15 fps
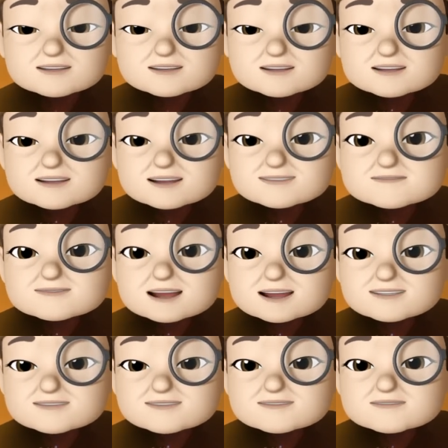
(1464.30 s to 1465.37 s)
and
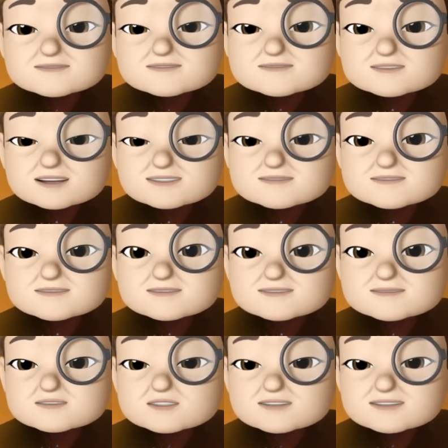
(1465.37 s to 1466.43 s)
that is the relevant
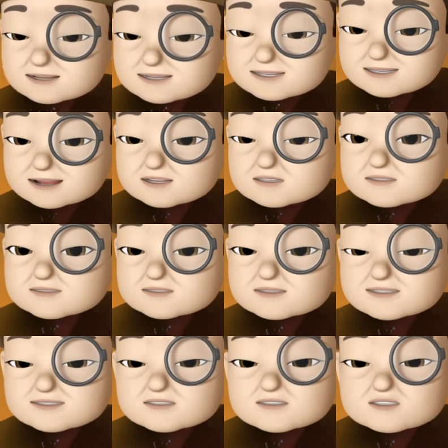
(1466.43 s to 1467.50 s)
market. Now,
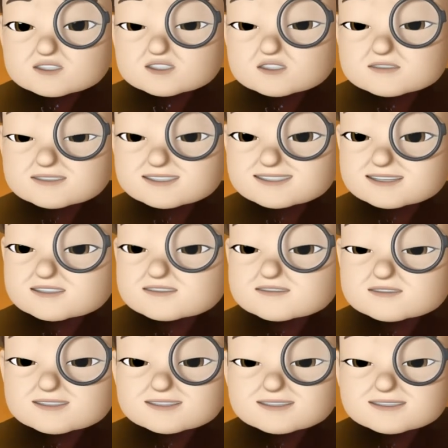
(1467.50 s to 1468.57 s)
there are charts out,
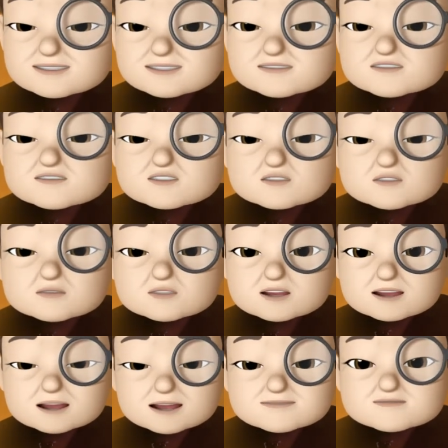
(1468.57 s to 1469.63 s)
right? And so
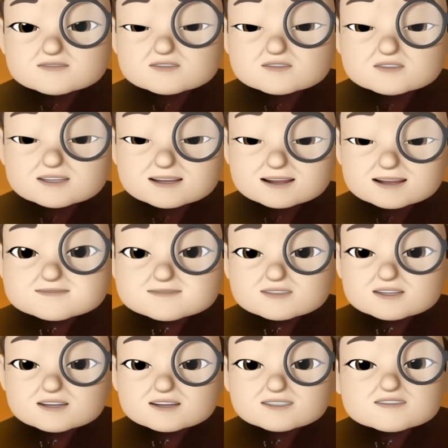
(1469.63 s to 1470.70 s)
if you look at
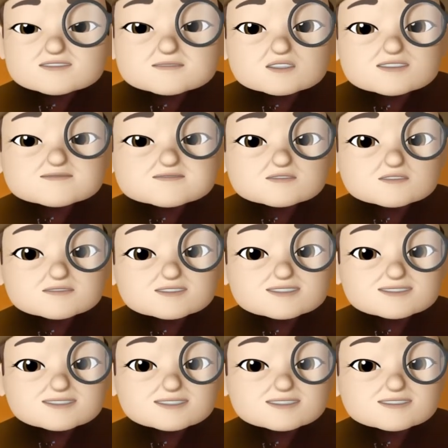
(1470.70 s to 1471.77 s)
smartphone
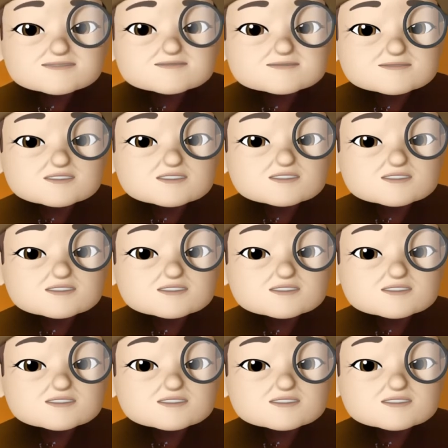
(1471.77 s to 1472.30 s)
sales from the third